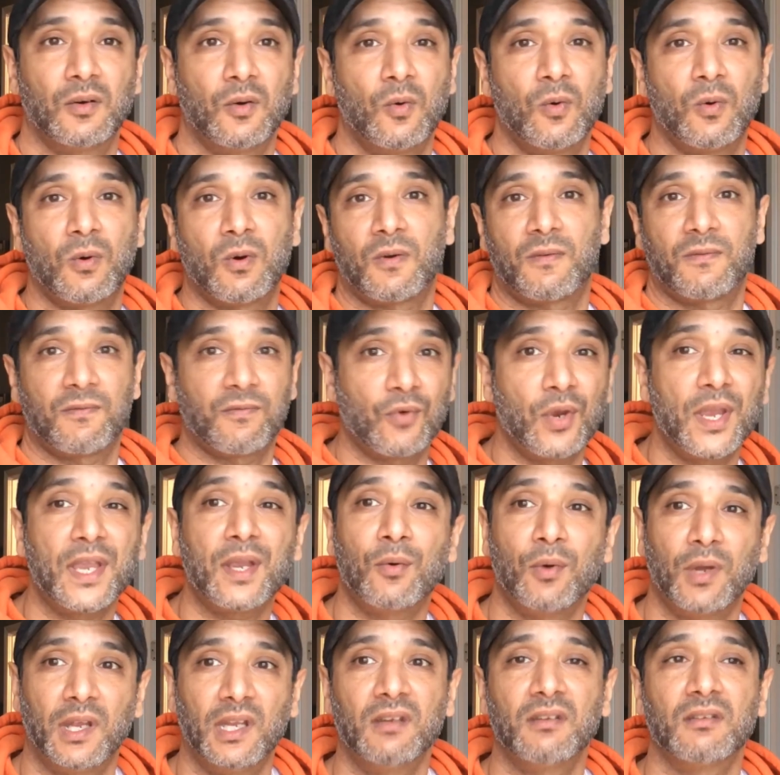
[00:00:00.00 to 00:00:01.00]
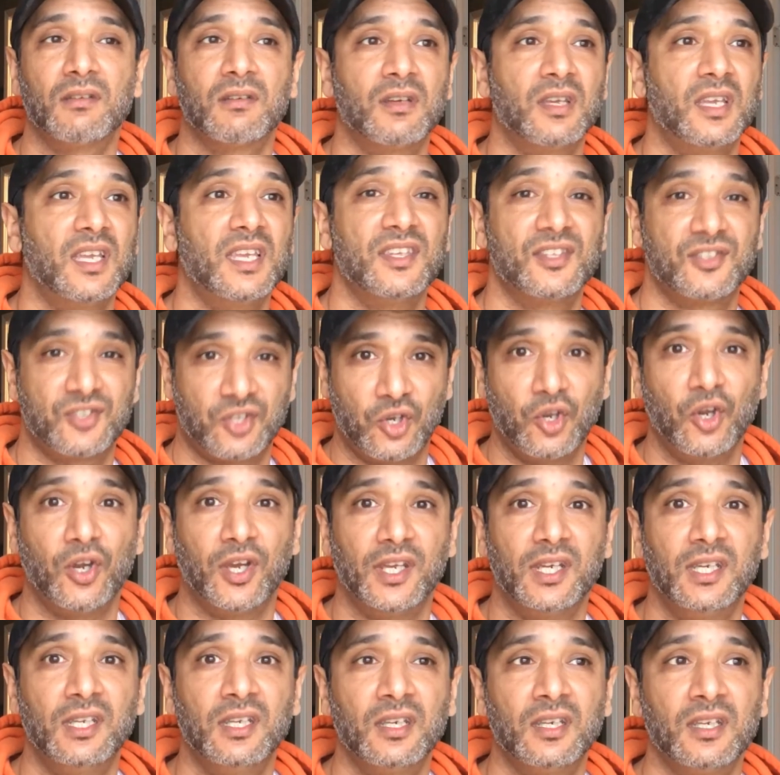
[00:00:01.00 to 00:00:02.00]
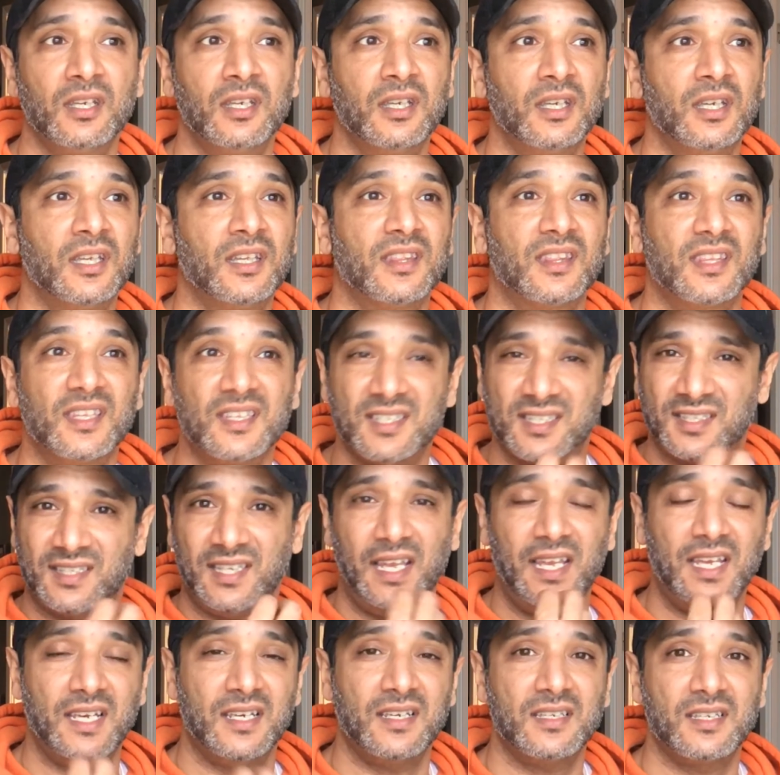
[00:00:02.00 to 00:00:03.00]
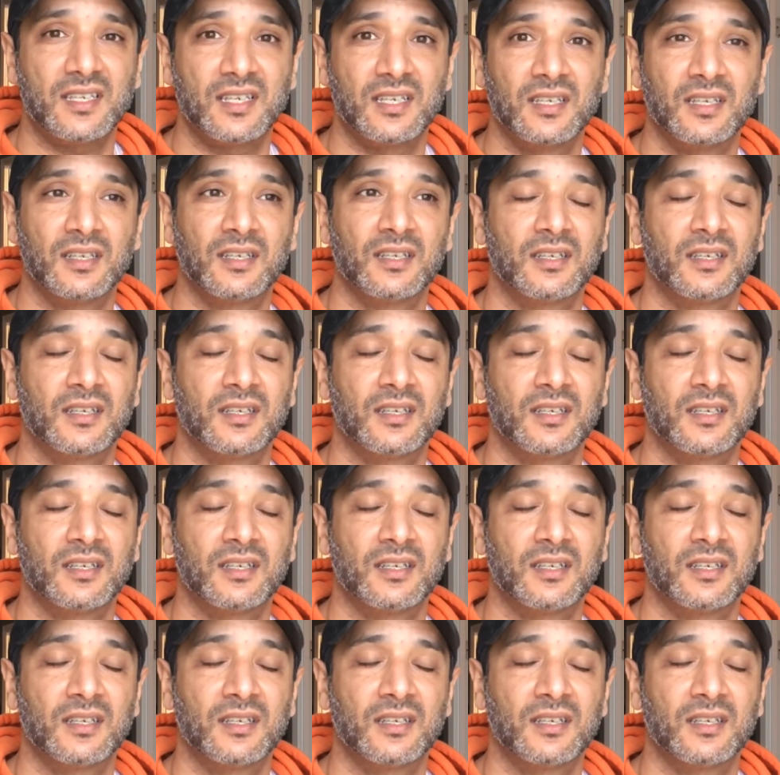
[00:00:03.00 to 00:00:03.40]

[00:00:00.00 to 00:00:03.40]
or frequent is good. The scent